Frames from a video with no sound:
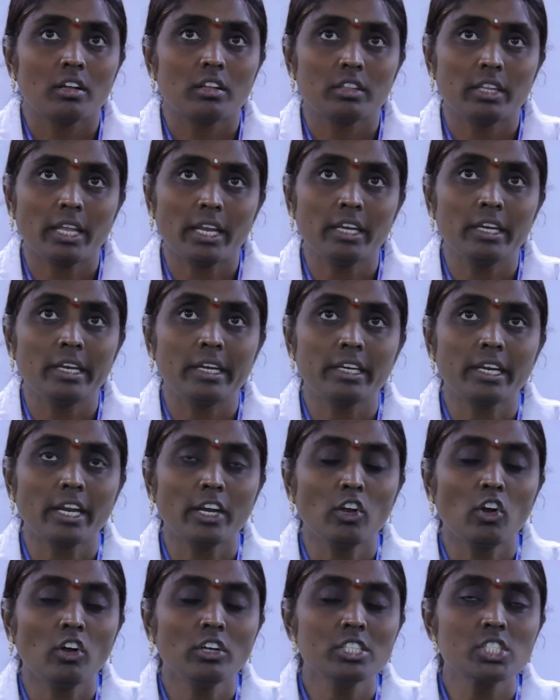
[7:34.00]
Then it
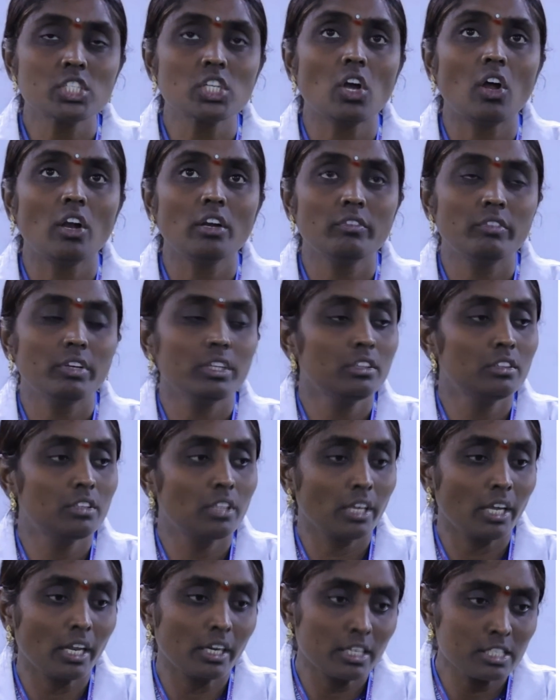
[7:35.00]
cannot start with
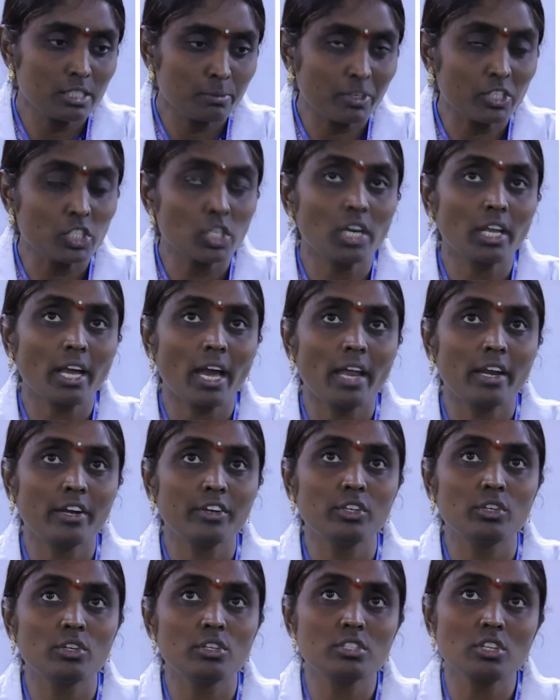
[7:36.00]
any special
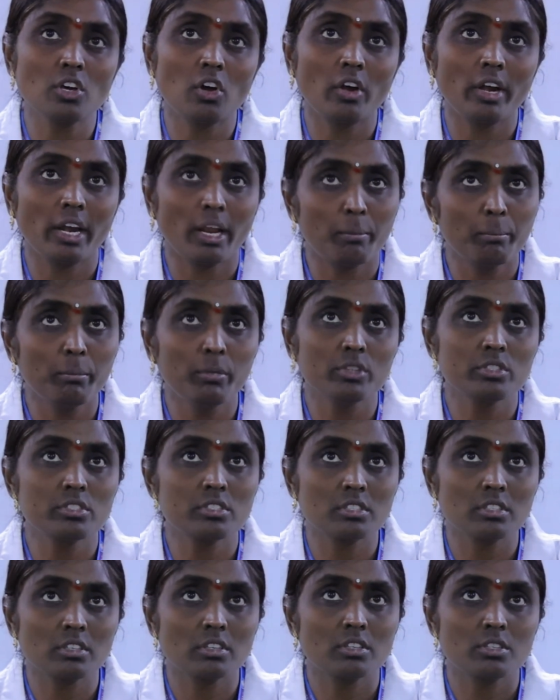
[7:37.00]
characters or numbers.
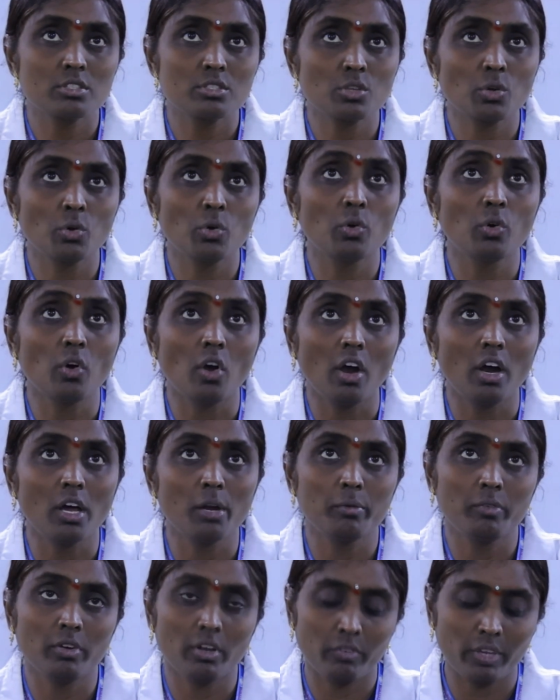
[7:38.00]
So
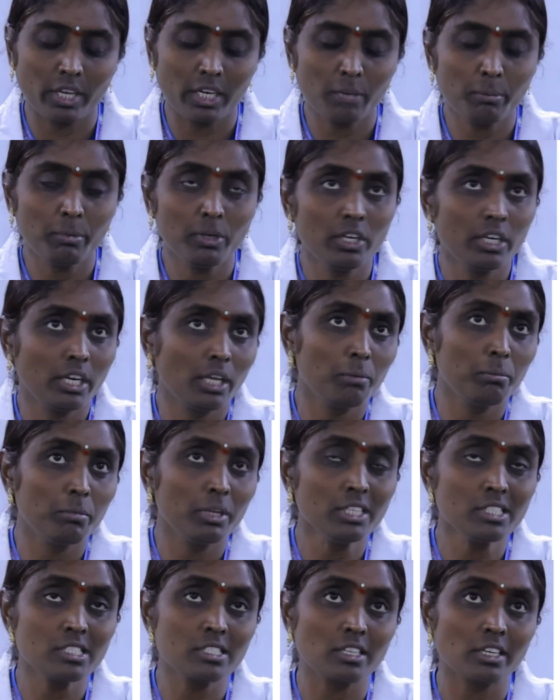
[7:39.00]
our variable name
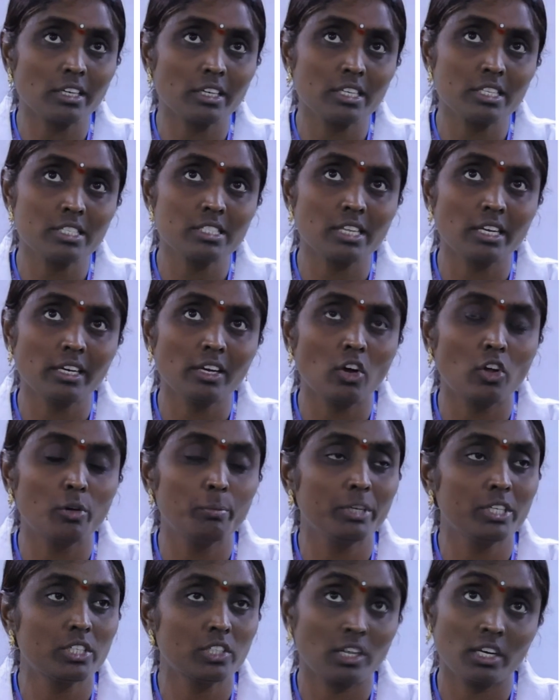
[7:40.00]
means it is an
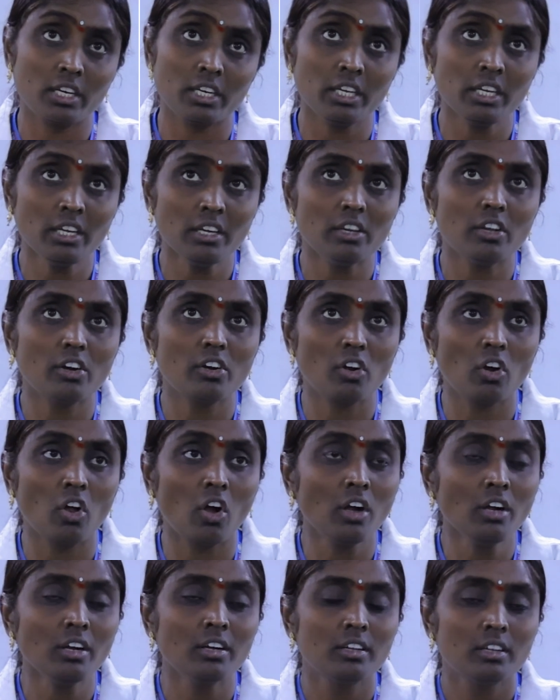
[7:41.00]
arbitrarily
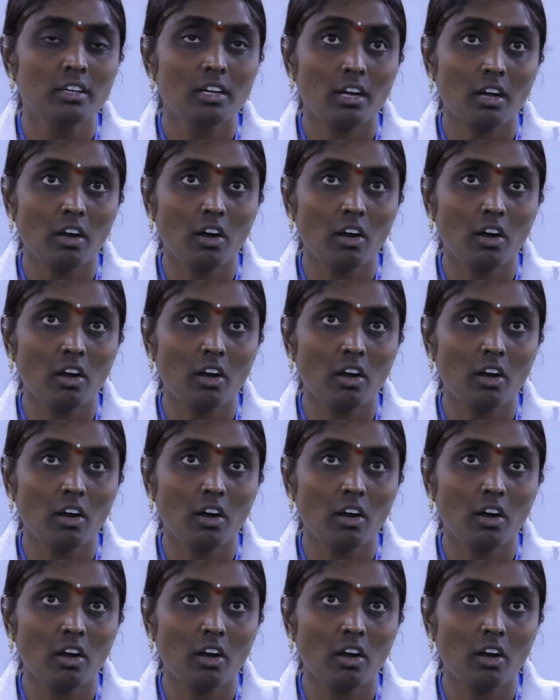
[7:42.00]
long,